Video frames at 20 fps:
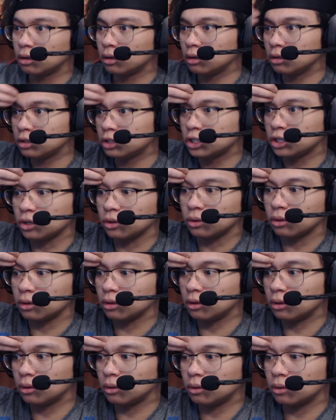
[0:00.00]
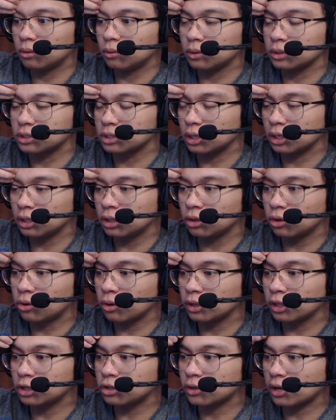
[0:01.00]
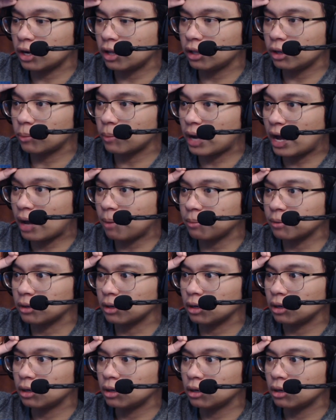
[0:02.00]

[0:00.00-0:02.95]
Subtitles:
She was undergoing the trial, and what happened?